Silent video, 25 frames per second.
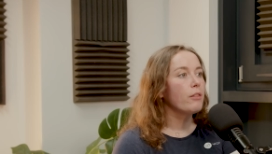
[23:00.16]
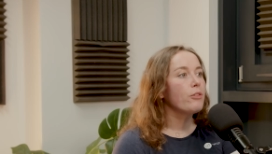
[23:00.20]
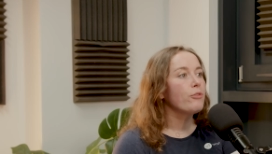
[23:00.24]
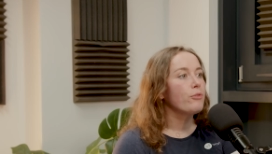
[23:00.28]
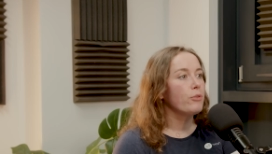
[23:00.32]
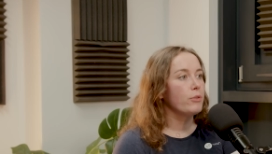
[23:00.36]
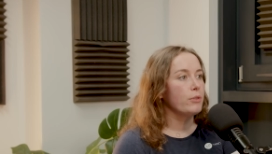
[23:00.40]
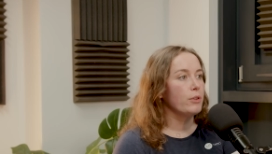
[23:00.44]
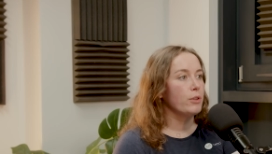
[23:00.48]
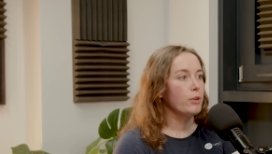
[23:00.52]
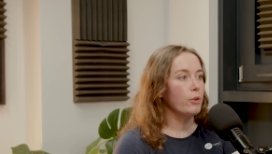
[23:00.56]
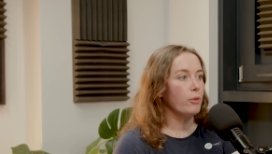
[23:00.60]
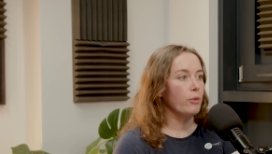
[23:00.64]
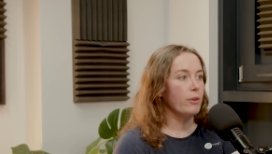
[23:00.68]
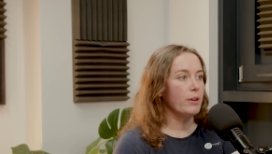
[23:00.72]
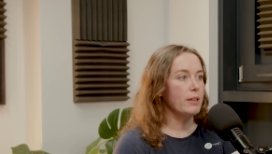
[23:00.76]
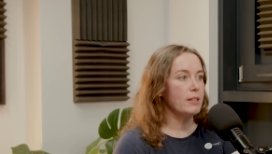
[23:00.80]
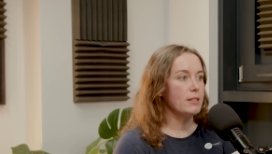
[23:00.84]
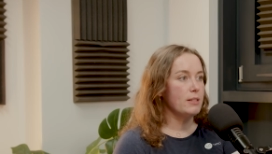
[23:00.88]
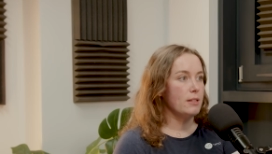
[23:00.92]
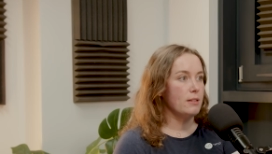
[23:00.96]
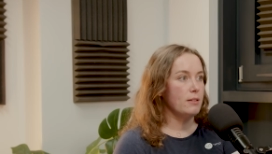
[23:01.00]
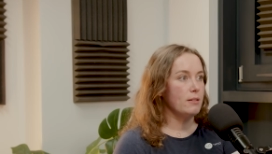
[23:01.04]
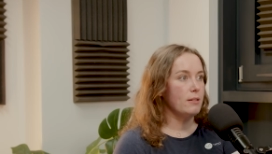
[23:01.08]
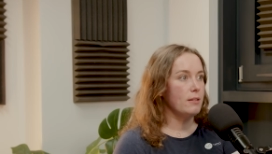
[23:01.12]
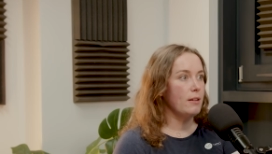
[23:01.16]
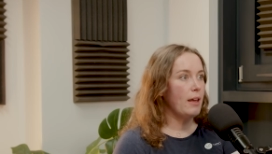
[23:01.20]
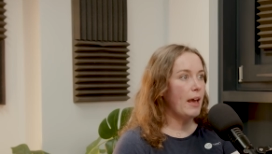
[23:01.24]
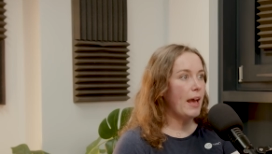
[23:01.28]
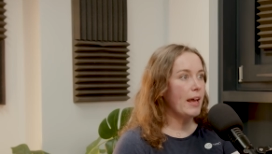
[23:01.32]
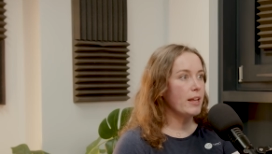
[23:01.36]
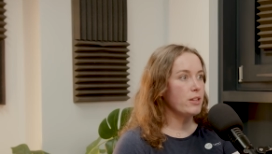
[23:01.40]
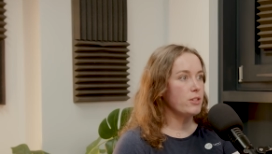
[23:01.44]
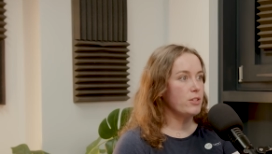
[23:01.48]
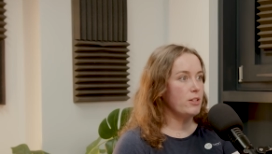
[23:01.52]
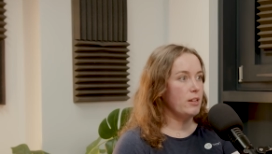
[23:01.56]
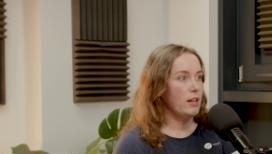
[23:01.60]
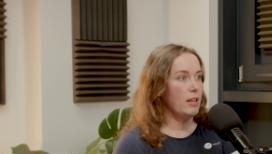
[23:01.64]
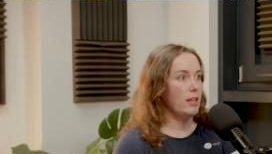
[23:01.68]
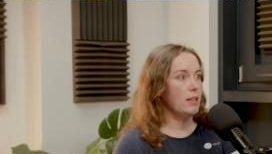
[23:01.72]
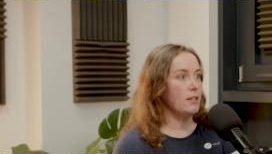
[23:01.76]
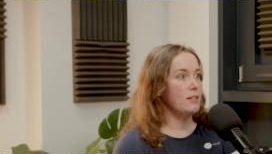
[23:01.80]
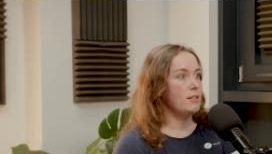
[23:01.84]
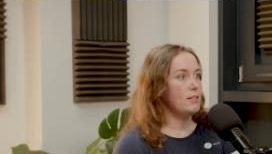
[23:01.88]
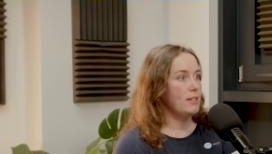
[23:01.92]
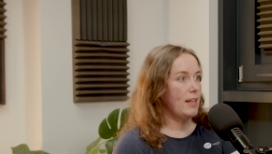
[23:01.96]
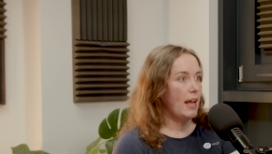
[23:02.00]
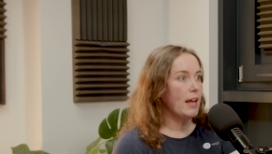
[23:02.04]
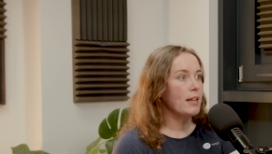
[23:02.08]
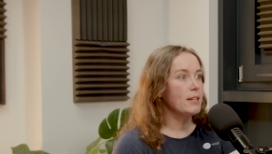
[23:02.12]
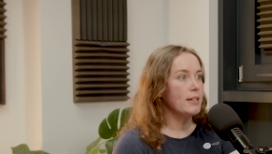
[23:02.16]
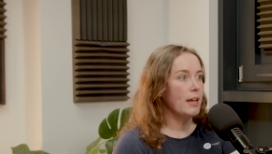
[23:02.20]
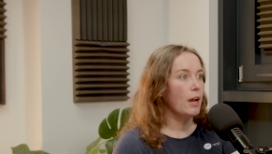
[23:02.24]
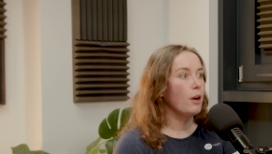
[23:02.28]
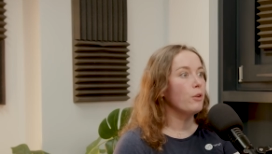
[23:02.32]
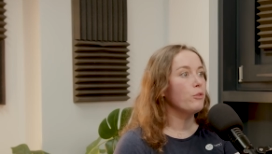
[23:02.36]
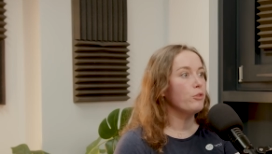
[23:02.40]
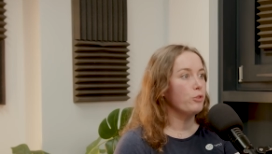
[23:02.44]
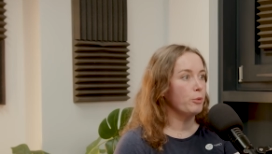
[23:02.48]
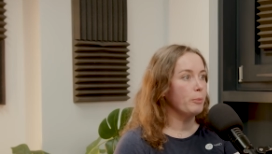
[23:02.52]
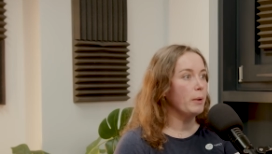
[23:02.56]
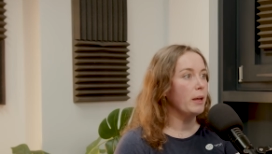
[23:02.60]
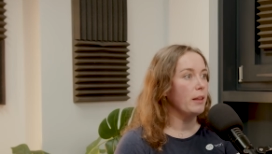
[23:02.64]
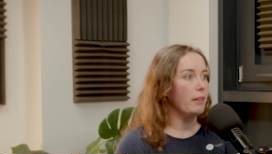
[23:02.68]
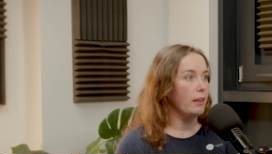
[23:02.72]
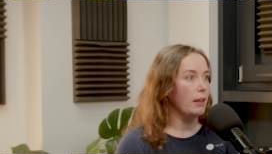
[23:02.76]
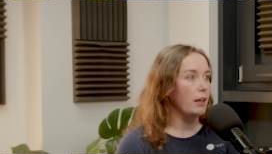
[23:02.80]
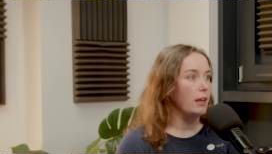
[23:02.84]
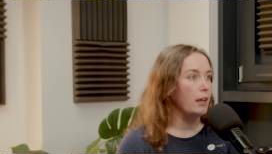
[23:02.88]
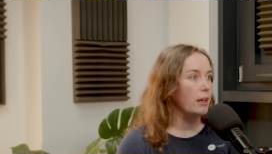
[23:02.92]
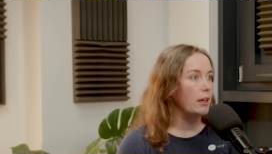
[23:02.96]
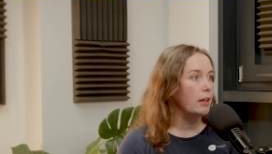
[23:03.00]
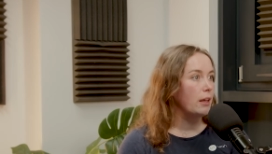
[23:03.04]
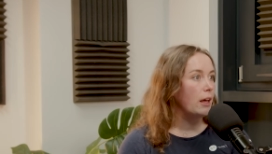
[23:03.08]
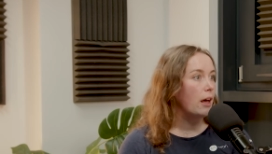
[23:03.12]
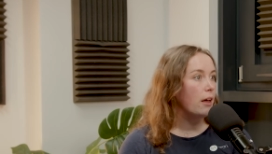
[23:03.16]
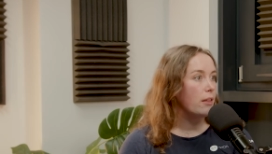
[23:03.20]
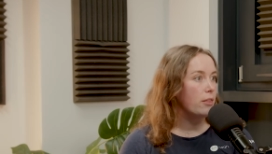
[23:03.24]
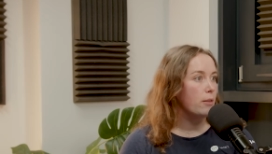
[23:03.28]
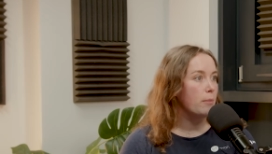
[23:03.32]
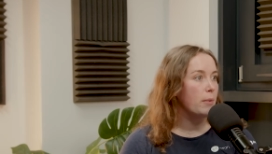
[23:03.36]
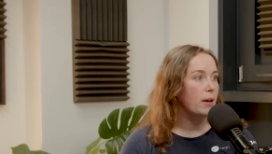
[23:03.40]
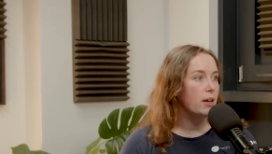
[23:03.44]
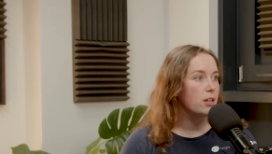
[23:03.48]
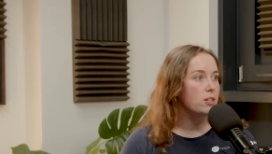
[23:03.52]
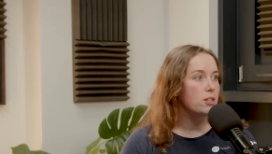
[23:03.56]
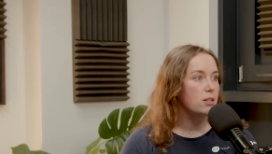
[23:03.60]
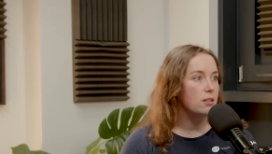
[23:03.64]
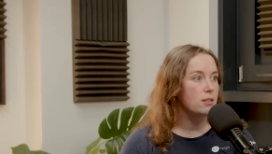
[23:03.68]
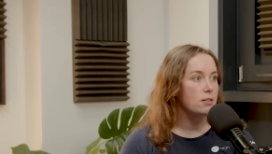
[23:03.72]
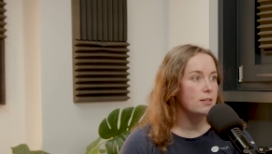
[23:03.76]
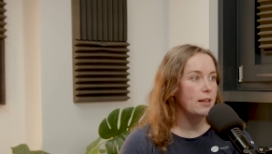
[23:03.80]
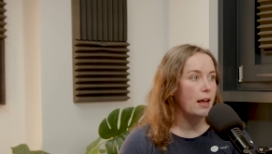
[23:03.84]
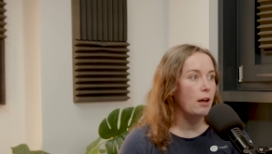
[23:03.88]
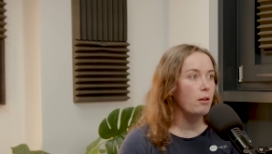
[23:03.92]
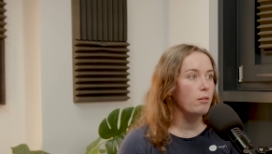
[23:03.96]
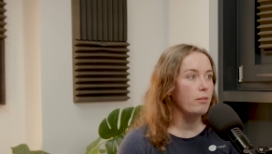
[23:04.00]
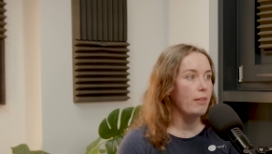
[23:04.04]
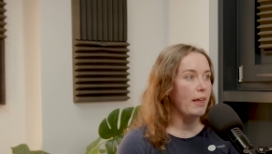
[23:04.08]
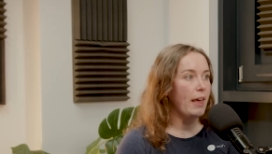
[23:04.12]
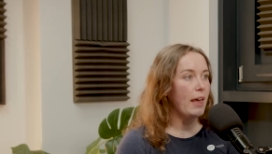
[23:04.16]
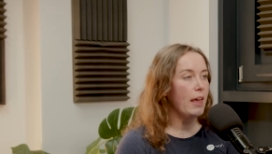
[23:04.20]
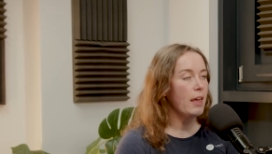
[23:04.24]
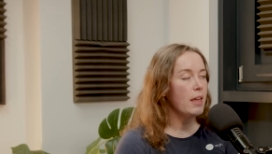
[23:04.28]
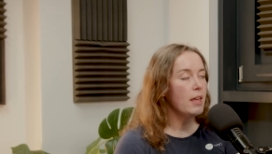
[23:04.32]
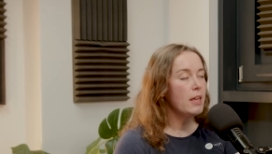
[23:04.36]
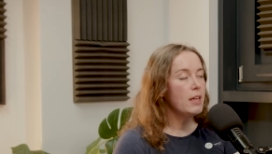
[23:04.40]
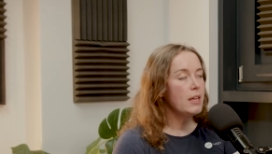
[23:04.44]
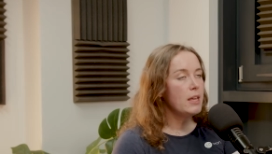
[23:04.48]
through the noise and actually stand out from other merchants out there.